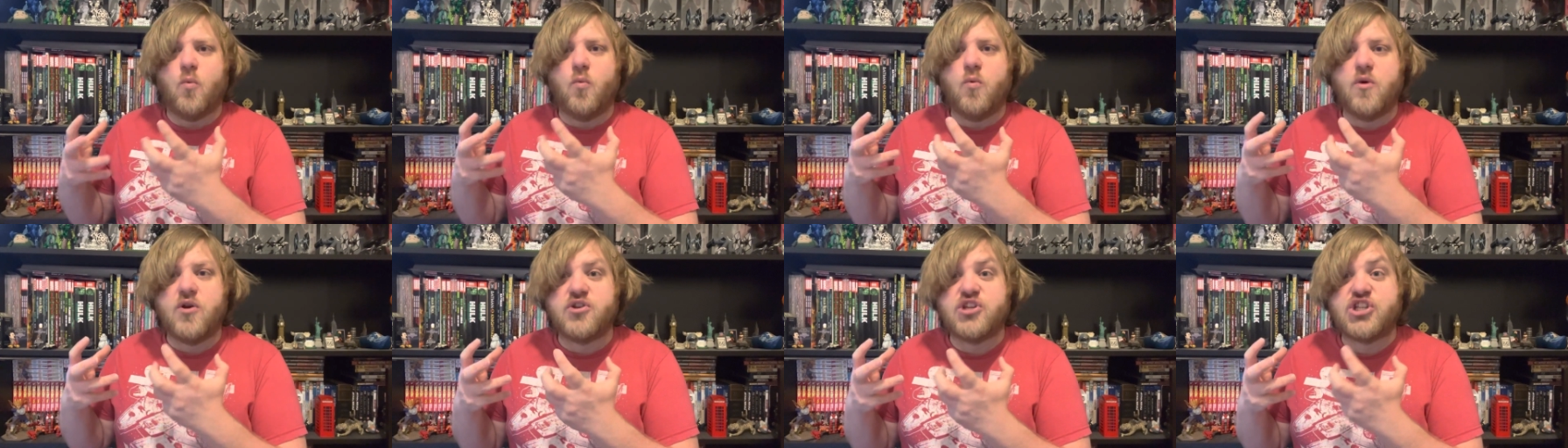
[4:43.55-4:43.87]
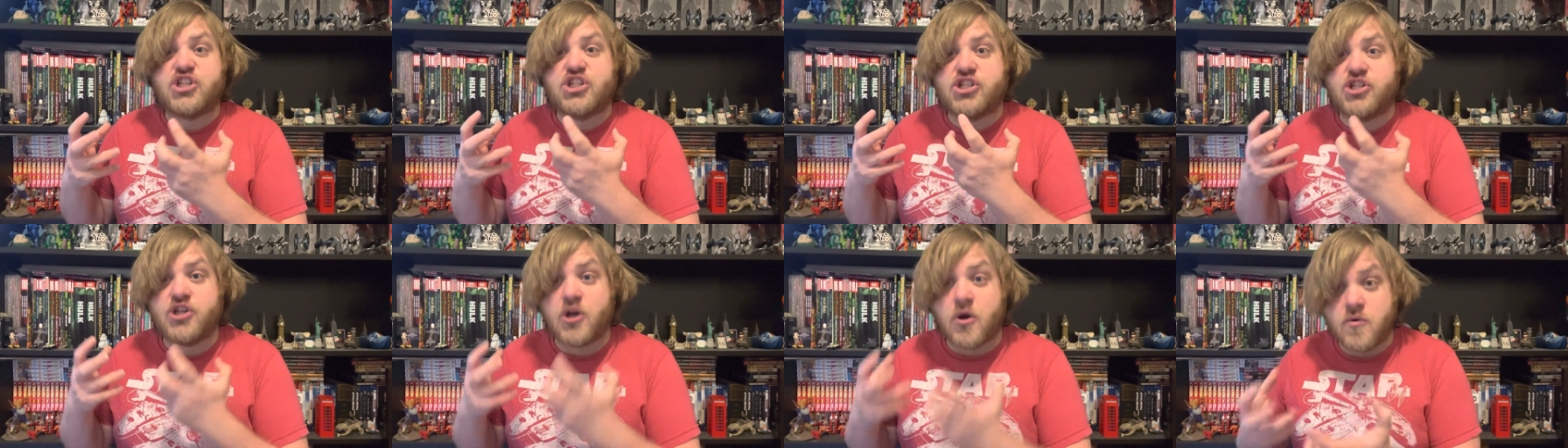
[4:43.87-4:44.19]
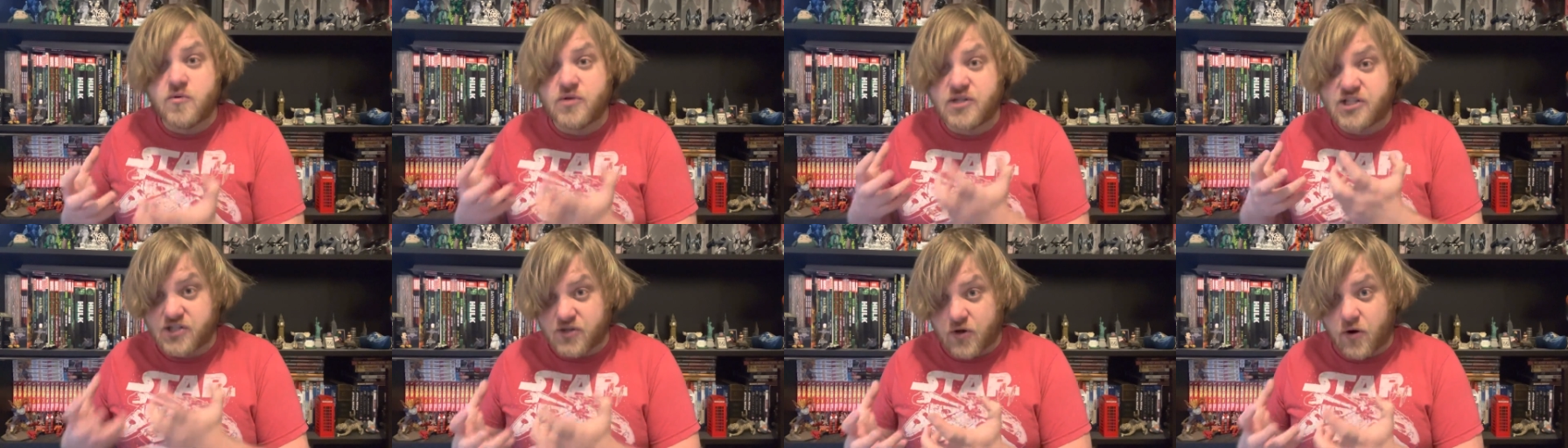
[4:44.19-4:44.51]
"We're so
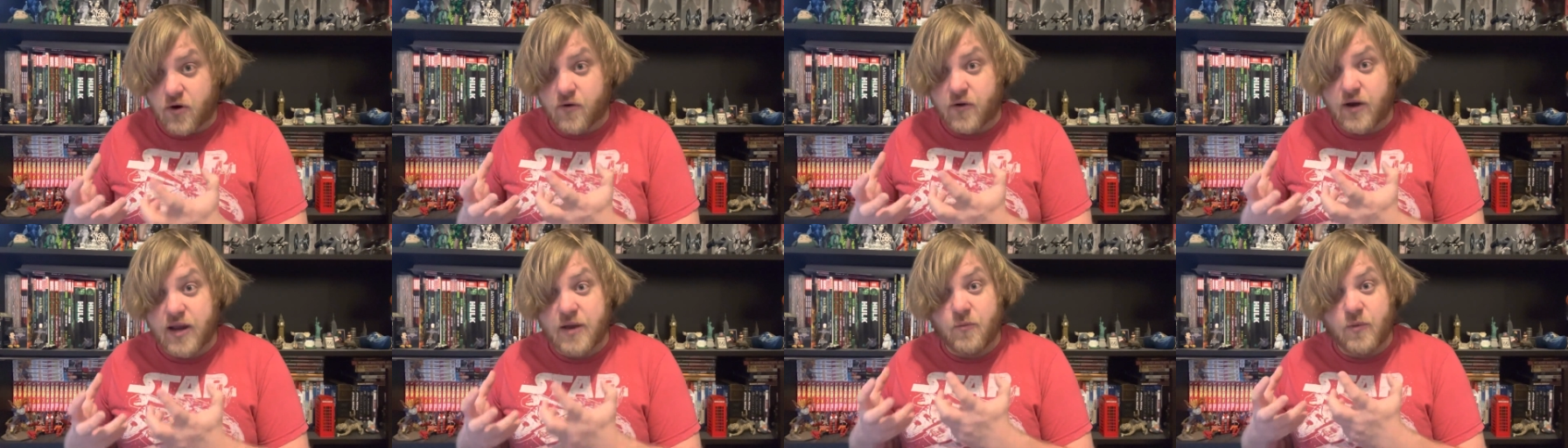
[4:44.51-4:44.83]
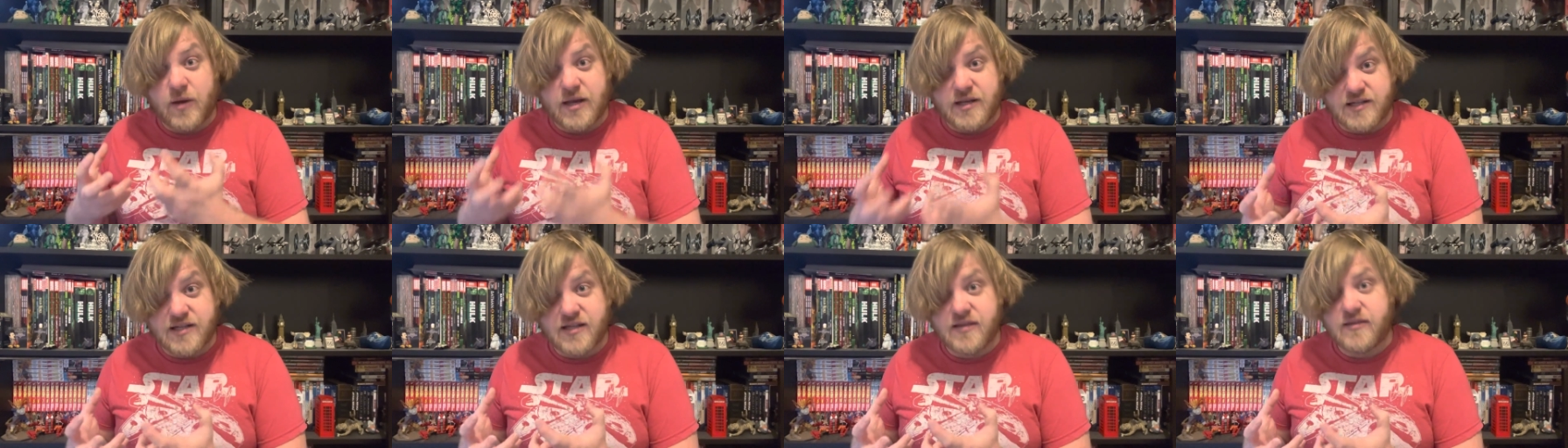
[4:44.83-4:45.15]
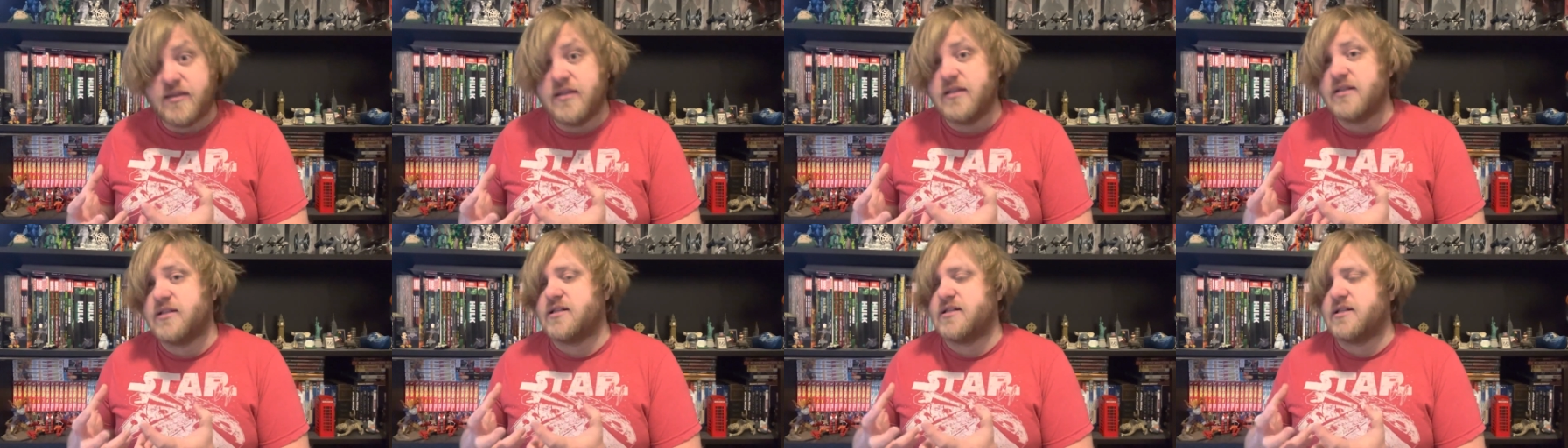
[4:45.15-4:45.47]
sorry we did
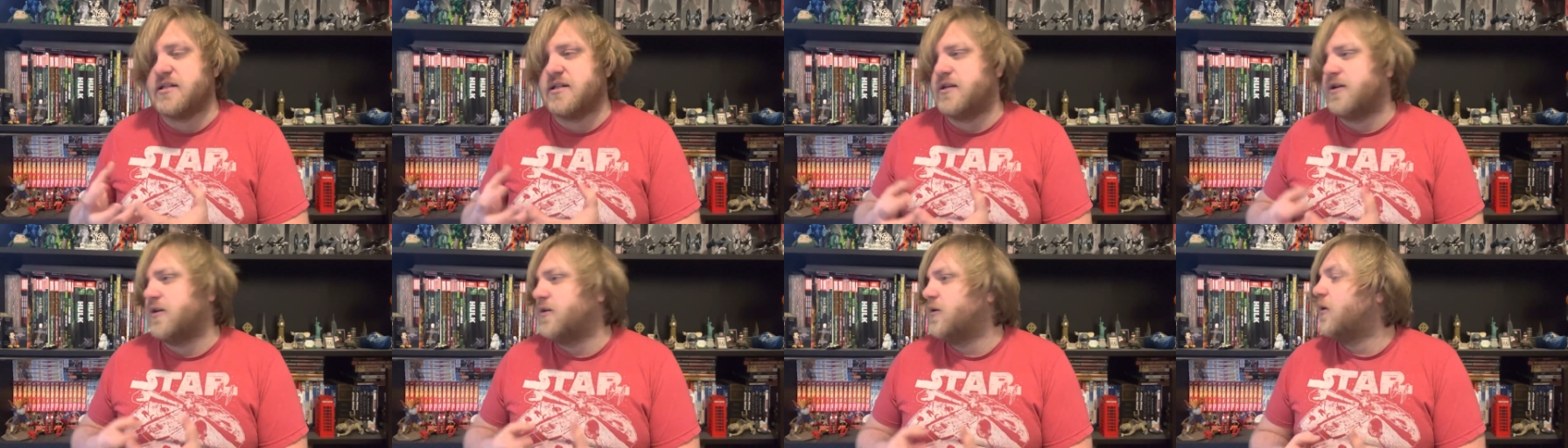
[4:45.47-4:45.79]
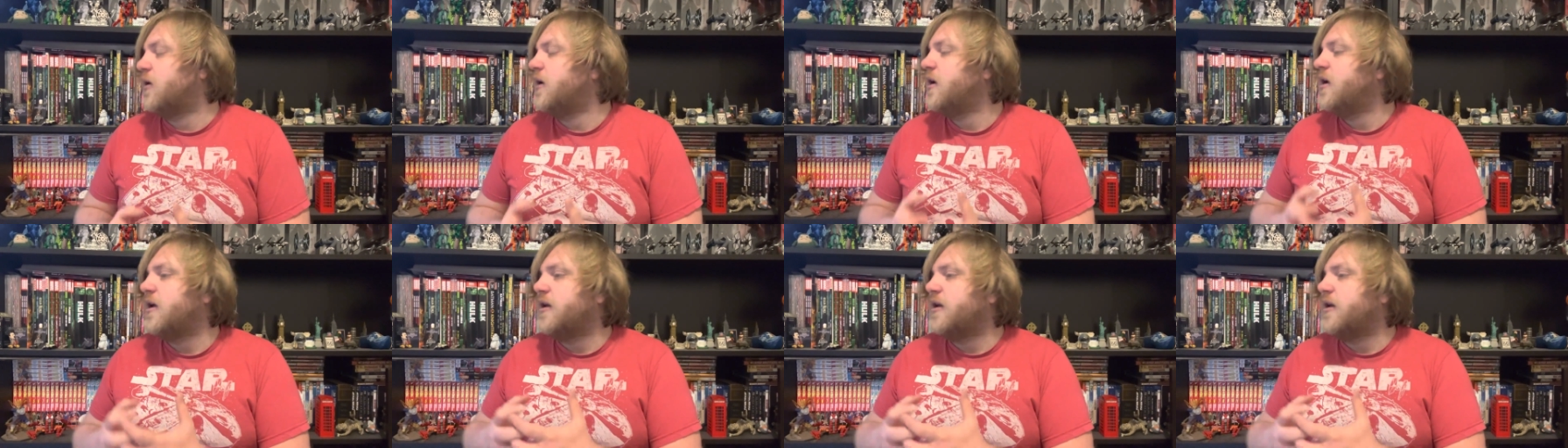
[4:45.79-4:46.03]
this to you."